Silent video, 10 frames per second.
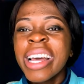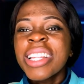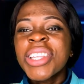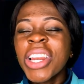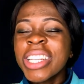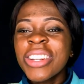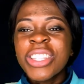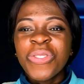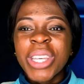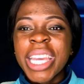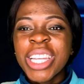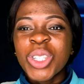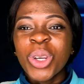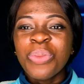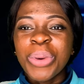turn on the
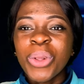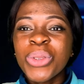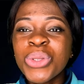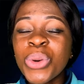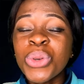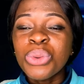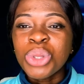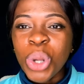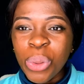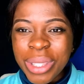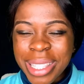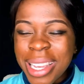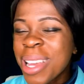notification bell so you don't